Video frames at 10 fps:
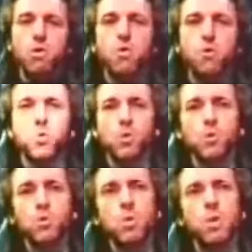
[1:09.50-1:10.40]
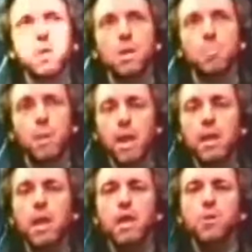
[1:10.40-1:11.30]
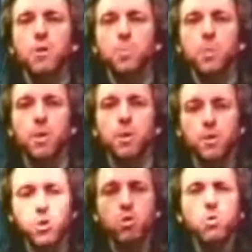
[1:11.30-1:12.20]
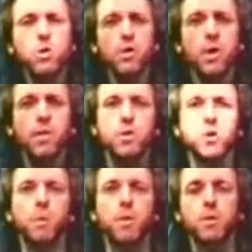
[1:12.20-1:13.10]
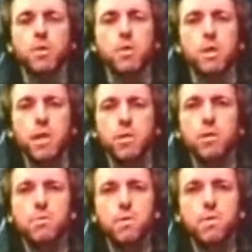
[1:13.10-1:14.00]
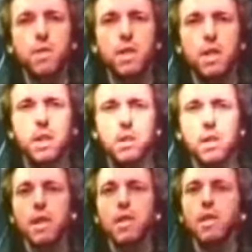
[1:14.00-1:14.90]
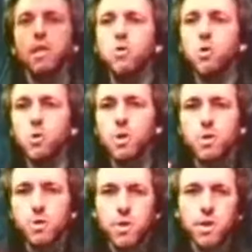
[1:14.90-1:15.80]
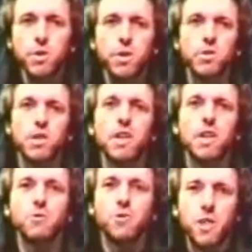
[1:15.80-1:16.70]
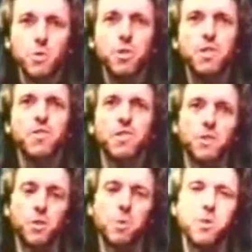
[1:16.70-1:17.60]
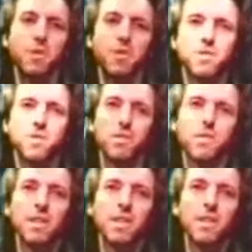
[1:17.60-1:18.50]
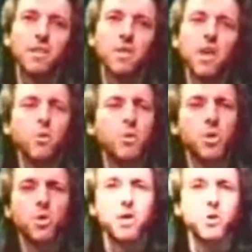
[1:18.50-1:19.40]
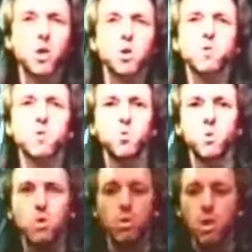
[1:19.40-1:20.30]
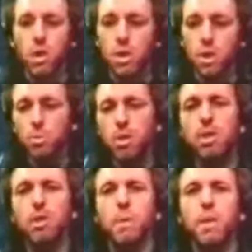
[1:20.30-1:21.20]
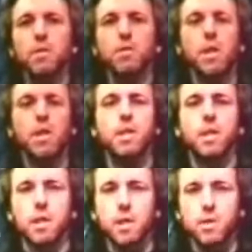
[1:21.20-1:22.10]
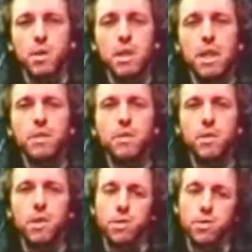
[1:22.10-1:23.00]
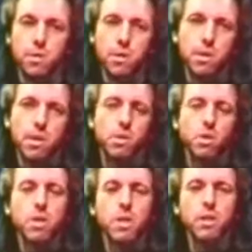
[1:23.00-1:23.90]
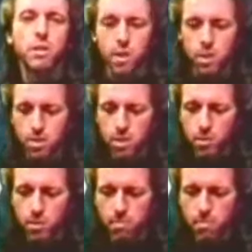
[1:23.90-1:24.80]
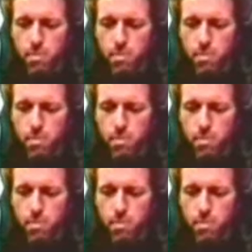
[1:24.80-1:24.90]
Through my life experience, 2 near-death experiences in 1959, leading to a series of synchronistic experiences, sacred journeys all over the world, culminating in Mount Sinai in 1986, in early 1987.